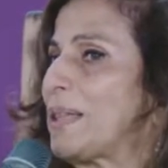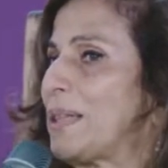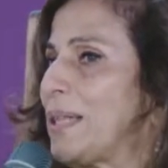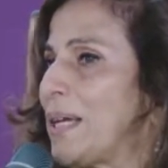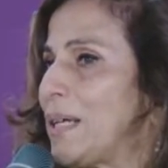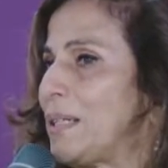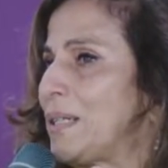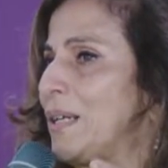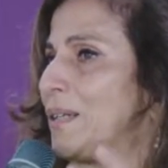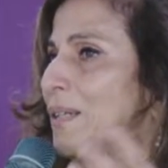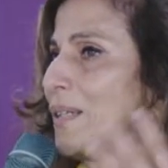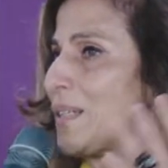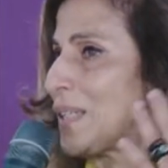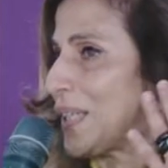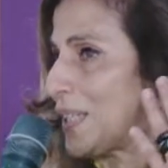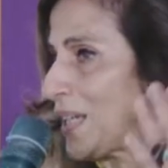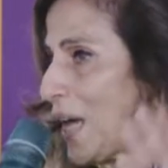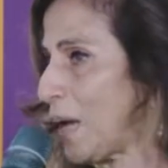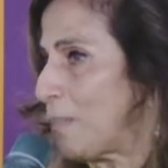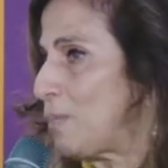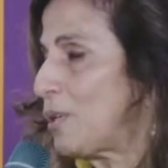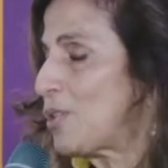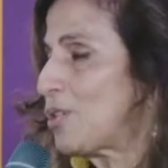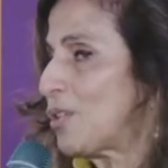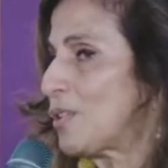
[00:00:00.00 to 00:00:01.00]
then had
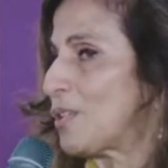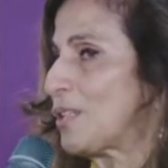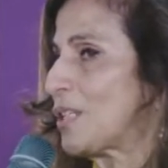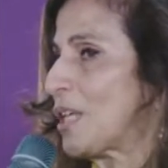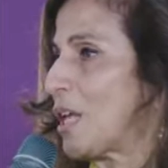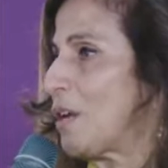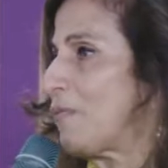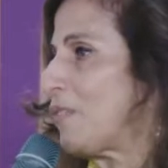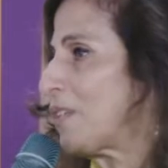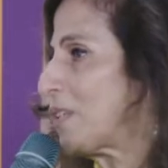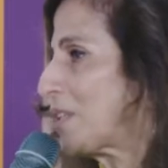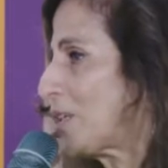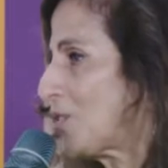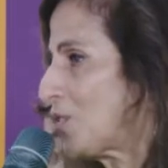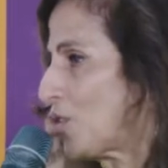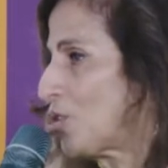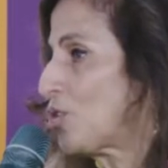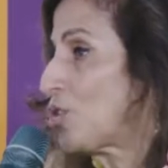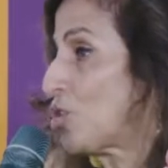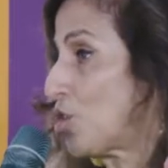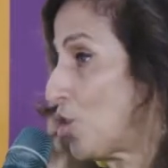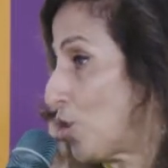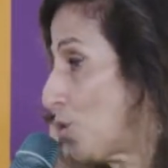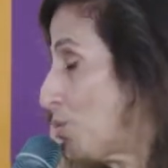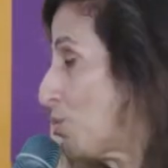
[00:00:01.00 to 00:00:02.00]
established itself as such a
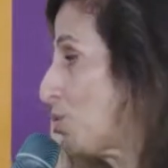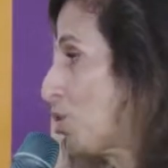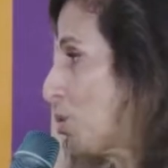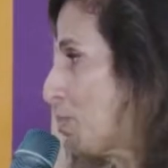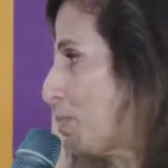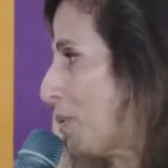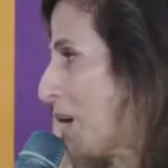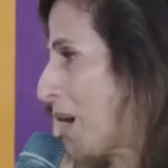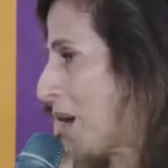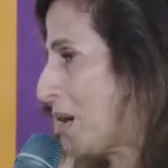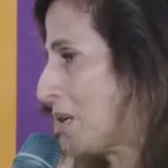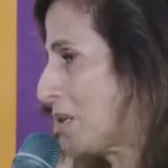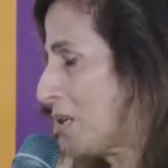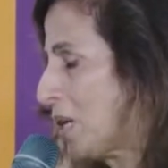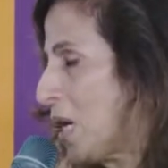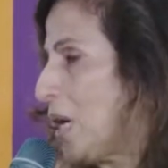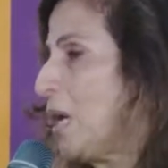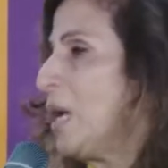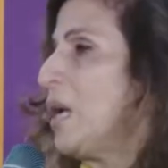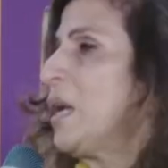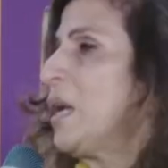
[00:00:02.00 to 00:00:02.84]
huge brand.